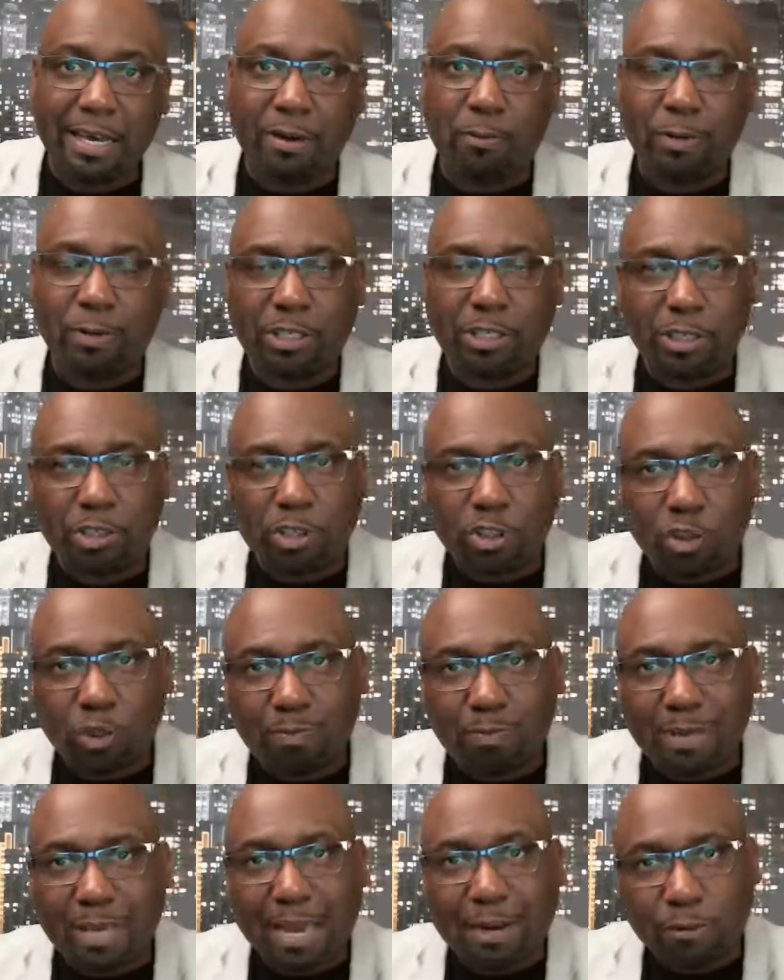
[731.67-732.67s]
which
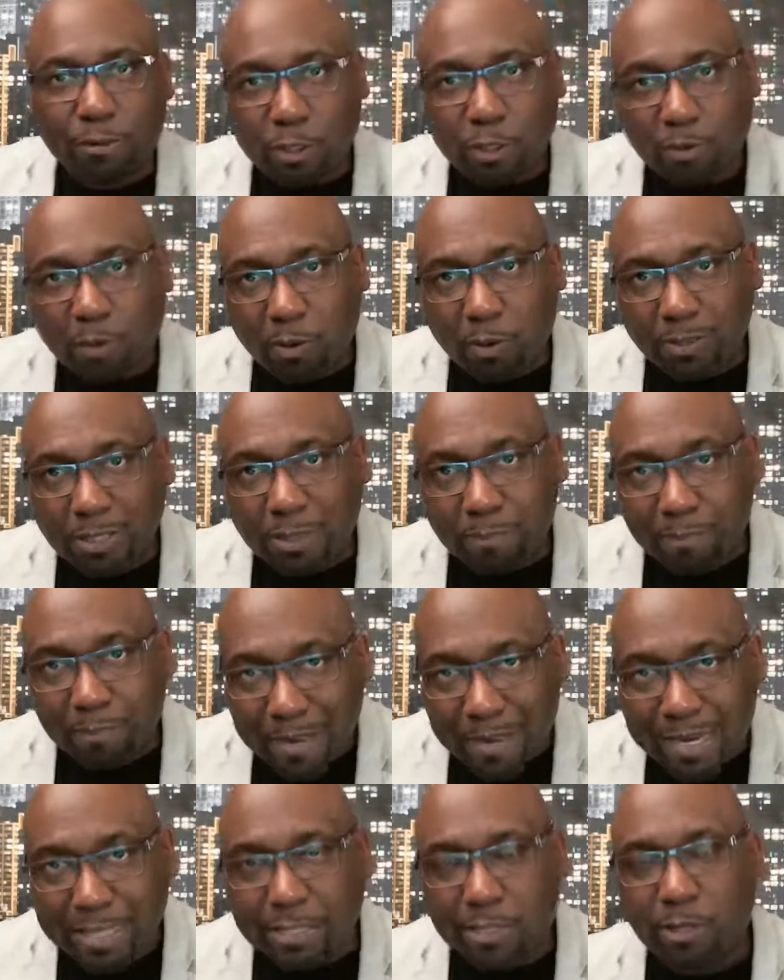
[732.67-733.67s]
should be a
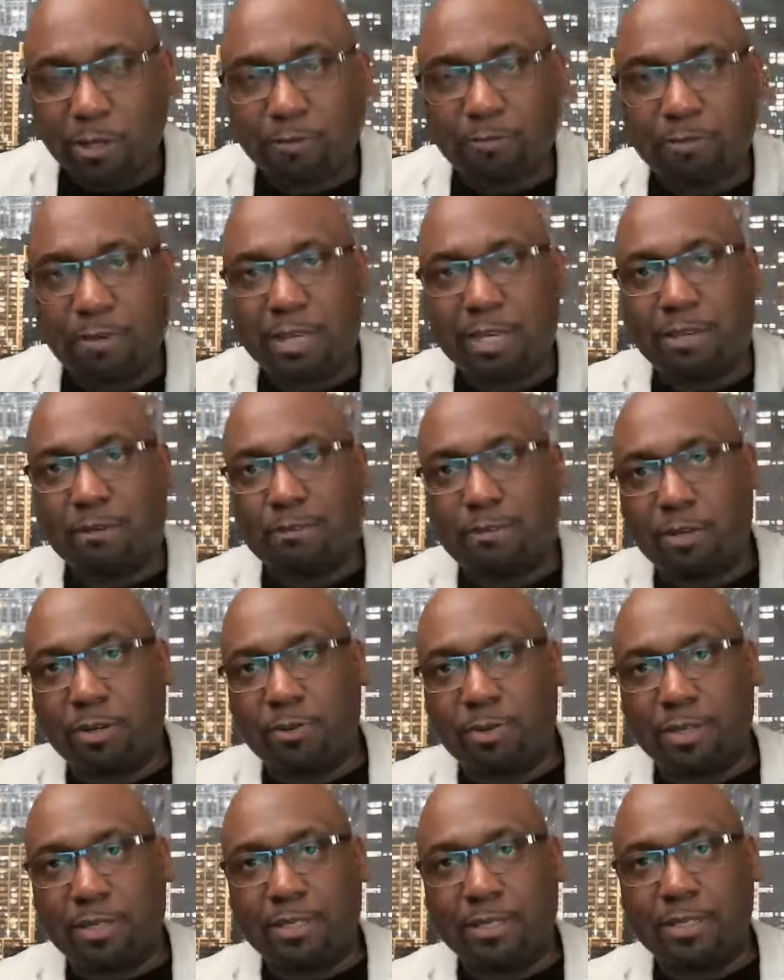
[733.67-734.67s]
responsibility of
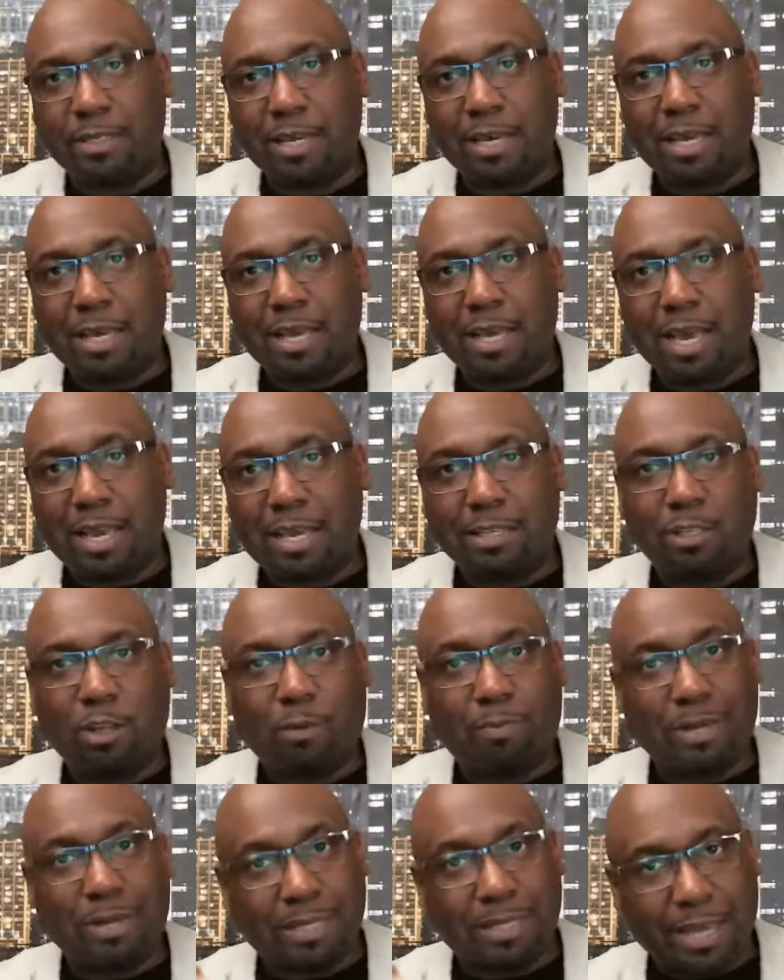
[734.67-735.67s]
individuals, is
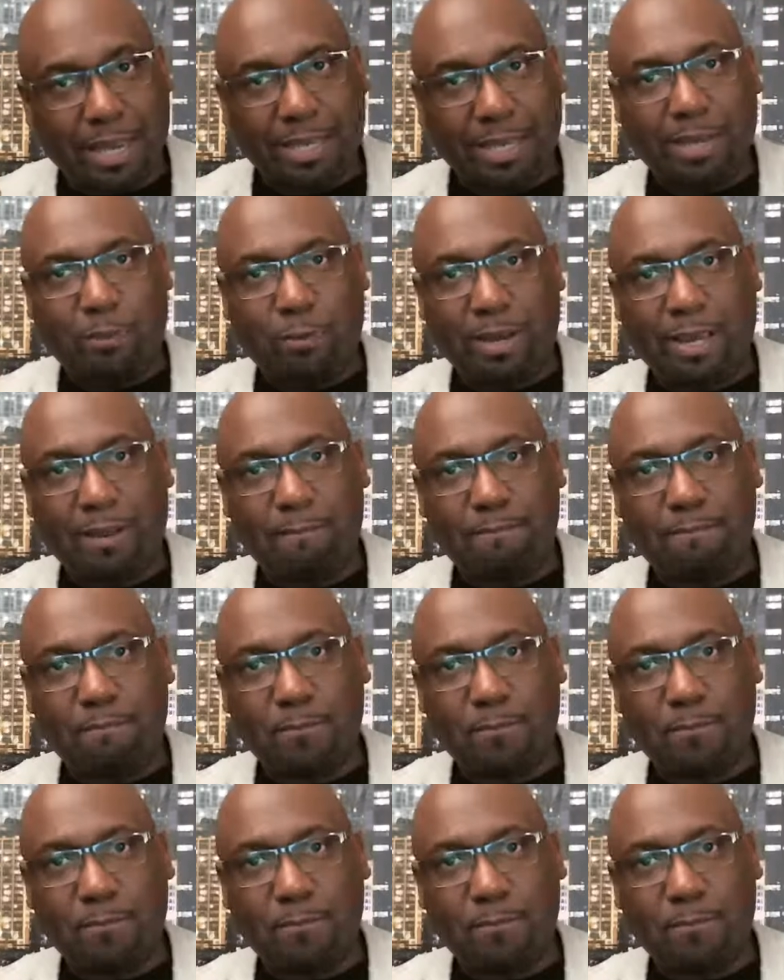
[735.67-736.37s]
now being taken away.